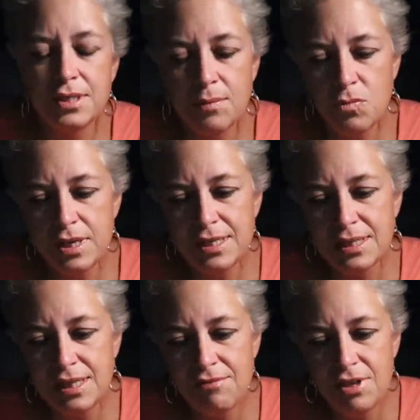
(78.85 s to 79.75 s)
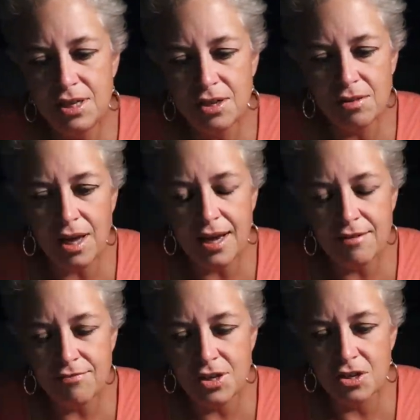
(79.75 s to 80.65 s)
someone is leaving your
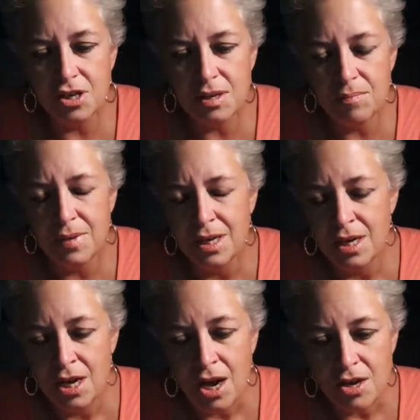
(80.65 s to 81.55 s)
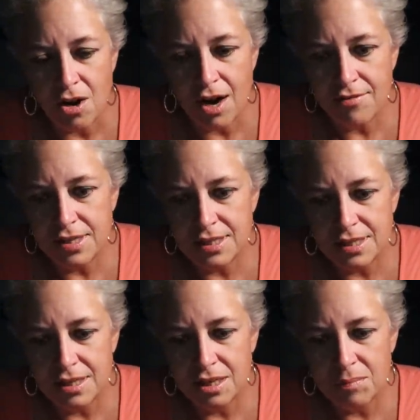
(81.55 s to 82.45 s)
life. You're
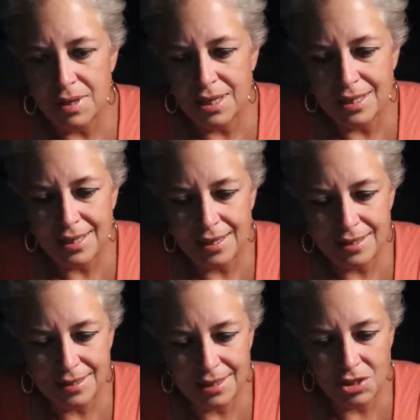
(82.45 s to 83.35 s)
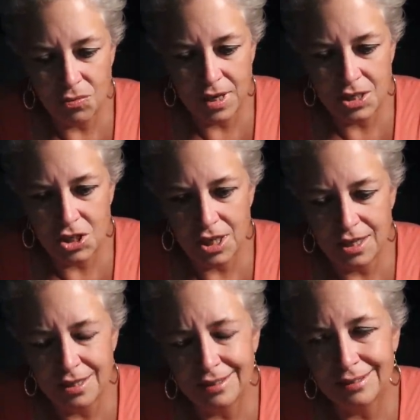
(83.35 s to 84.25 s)
obviously gonna be in a tense
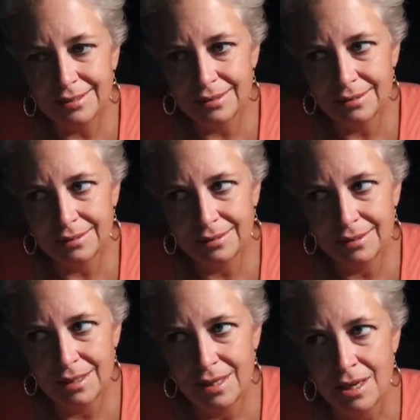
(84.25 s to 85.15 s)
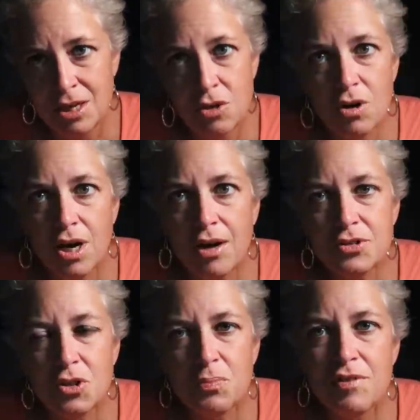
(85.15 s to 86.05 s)
situation. You could
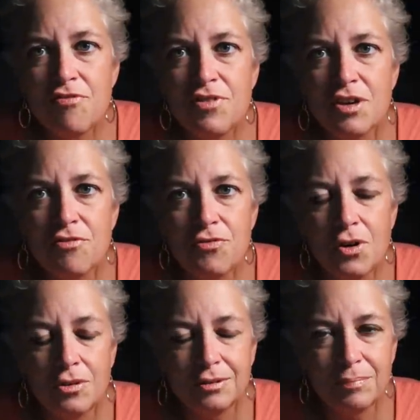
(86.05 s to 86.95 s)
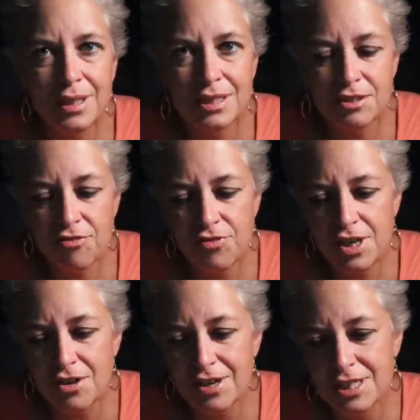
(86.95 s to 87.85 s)
also be fearful because the
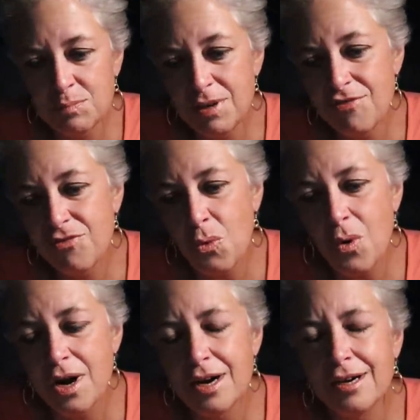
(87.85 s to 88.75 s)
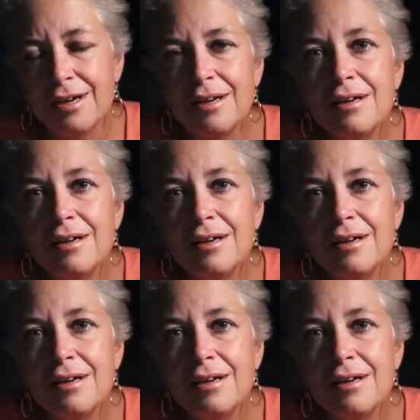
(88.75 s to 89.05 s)
fear is before.